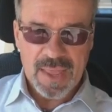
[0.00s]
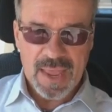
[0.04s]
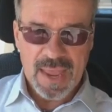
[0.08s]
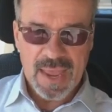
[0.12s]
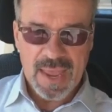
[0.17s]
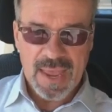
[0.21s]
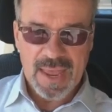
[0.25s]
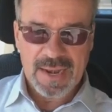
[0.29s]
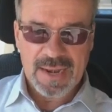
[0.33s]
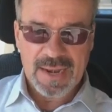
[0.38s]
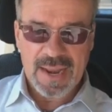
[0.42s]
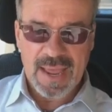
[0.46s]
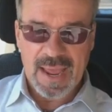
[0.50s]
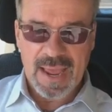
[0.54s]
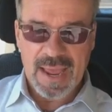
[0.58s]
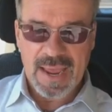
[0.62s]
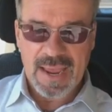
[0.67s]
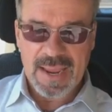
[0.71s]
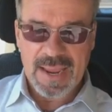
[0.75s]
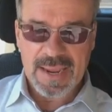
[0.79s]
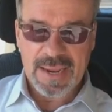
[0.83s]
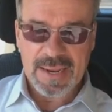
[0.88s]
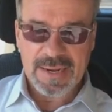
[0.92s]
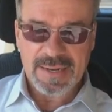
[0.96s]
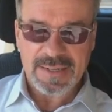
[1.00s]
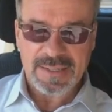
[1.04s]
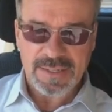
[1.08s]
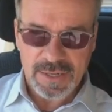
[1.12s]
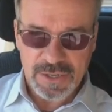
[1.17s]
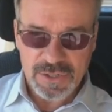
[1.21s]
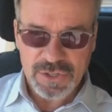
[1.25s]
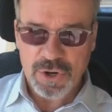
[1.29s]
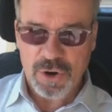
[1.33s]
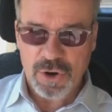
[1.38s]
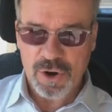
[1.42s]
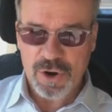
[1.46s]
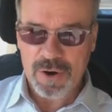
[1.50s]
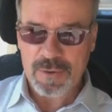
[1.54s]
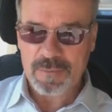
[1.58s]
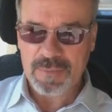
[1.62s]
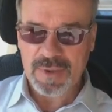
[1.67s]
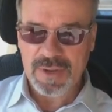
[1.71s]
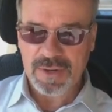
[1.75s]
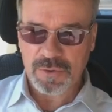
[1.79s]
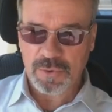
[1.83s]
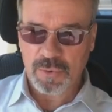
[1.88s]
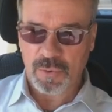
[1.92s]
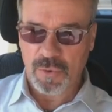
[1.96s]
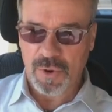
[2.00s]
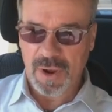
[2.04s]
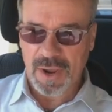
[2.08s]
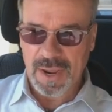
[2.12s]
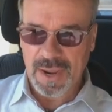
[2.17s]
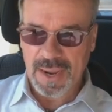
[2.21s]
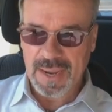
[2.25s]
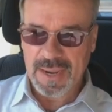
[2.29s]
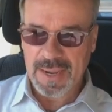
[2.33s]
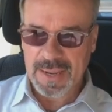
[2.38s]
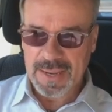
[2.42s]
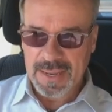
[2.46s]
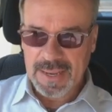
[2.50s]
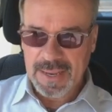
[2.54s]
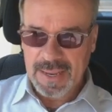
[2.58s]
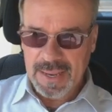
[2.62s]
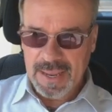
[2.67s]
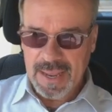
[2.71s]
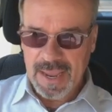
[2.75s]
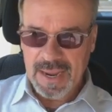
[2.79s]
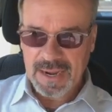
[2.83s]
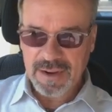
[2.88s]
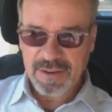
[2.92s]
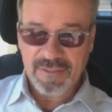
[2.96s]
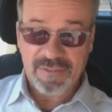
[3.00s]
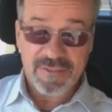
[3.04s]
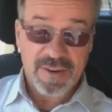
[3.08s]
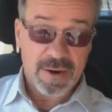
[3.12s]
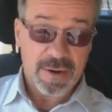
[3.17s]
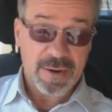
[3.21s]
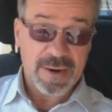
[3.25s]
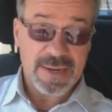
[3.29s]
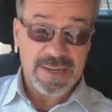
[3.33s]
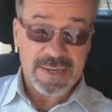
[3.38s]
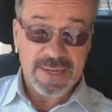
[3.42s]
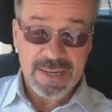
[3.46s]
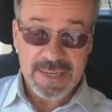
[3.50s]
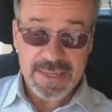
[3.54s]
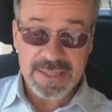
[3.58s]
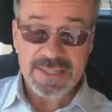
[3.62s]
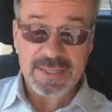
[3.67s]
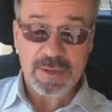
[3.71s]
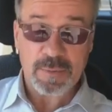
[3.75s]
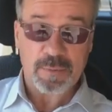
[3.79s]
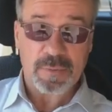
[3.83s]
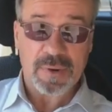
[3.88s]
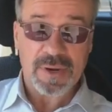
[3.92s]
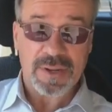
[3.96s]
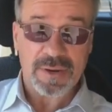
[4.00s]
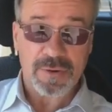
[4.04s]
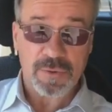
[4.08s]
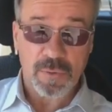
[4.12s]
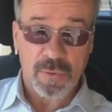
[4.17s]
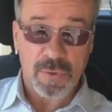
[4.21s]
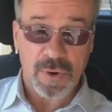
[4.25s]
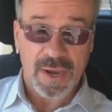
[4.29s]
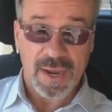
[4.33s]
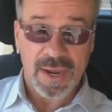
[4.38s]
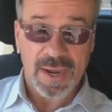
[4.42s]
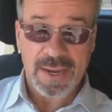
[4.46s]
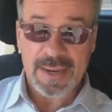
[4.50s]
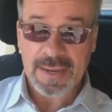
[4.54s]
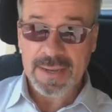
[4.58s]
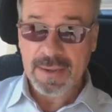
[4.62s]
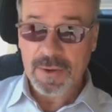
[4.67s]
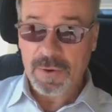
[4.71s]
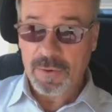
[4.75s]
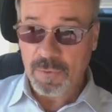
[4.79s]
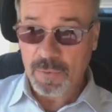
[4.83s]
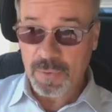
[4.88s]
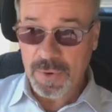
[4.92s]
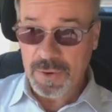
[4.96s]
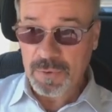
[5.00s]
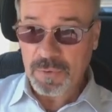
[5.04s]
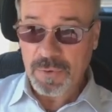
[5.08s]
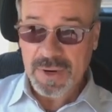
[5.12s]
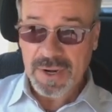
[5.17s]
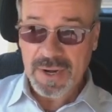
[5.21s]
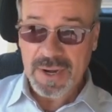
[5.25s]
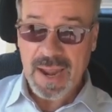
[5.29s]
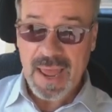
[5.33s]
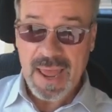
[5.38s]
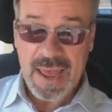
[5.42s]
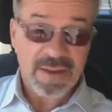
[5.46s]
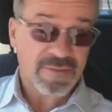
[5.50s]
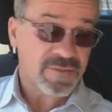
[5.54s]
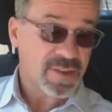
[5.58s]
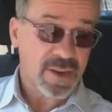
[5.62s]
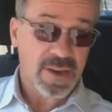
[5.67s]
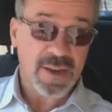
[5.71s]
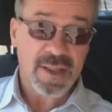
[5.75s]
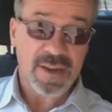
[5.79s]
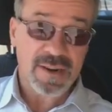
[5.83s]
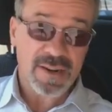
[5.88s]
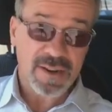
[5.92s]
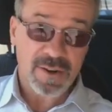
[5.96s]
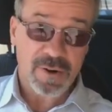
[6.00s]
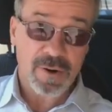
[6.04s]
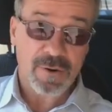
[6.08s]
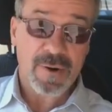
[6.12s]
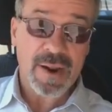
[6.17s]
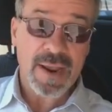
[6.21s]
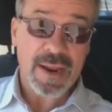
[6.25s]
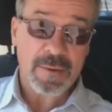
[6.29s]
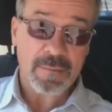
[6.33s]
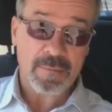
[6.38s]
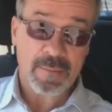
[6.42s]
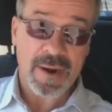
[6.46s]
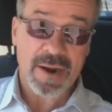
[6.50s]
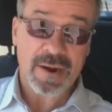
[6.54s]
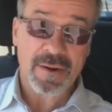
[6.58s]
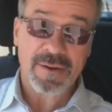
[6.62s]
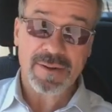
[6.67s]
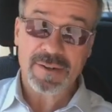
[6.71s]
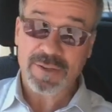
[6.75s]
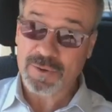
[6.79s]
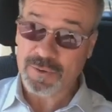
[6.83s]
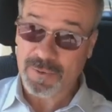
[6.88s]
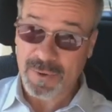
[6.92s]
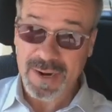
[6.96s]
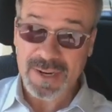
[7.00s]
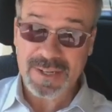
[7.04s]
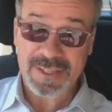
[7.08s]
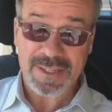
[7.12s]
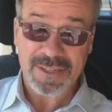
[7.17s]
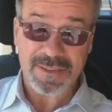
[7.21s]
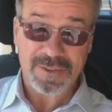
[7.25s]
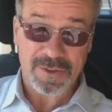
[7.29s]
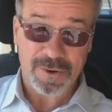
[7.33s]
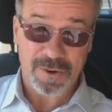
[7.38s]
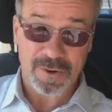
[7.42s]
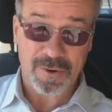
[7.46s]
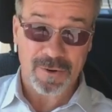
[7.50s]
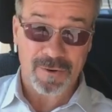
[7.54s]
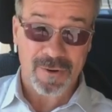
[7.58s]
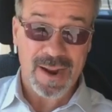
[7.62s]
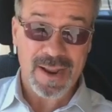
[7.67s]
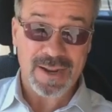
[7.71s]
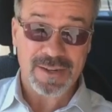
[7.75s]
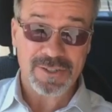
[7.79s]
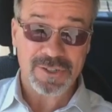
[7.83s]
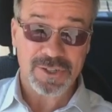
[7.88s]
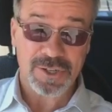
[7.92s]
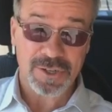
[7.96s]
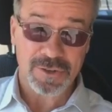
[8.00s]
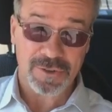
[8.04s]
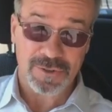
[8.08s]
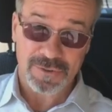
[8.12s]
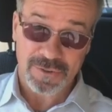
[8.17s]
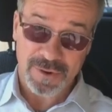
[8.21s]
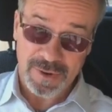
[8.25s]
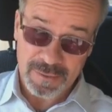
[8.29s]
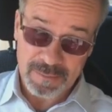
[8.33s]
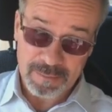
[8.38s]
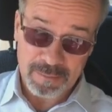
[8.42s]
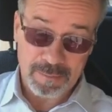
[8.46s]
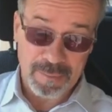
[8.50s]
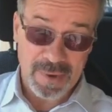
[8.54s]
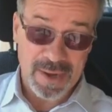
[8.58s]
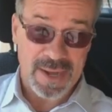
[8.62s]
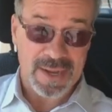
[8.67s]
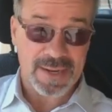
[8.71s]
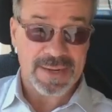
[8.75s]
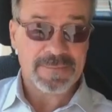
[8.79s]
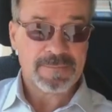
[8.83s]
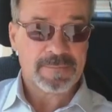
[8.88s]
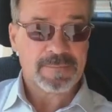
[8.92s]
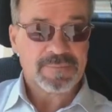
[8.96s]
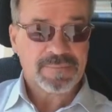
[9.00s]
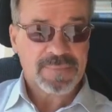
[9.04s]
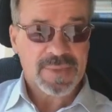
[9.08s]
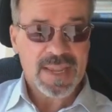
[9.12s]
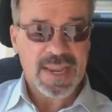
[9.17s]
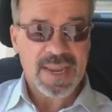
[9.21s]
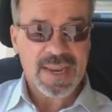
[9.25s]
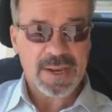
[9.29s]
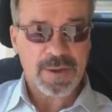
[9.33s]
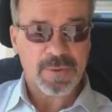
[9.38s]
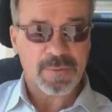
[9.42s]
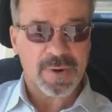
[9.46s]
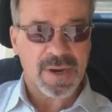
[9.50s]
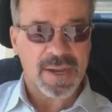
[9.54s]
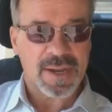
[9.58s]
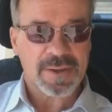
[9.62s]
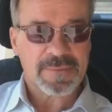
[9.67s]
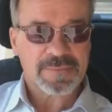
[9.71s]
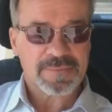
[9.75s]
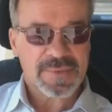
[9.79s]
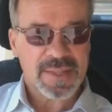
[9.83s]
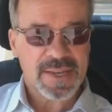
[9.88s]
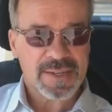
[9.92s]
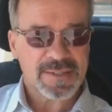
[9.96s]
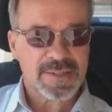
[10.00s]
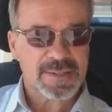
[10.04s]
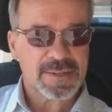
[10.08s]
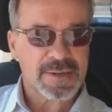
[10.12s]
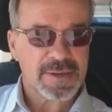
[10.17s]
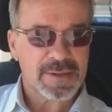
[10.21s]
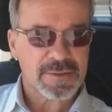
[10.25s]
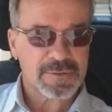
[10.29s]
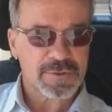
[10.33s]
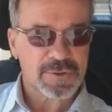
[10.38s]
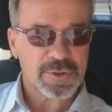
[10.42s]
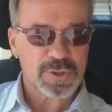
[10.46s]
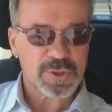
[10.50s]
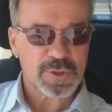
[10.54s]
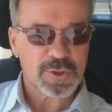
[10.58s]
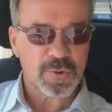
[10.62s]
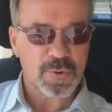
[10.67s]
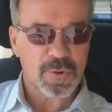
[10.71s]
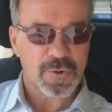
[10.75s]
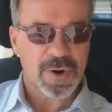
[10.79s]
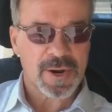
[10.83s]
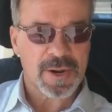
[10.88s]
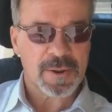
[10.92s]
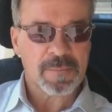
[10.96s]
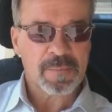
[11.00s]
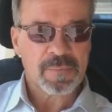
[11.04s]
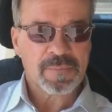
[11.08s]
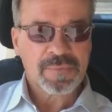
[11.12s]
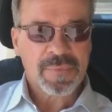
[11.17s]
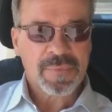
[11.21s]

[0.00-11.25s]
and a determined way, and a very disciplined way, we wouldn't have a lot of grandparents raising their grandchildren. But anyway, that's another story.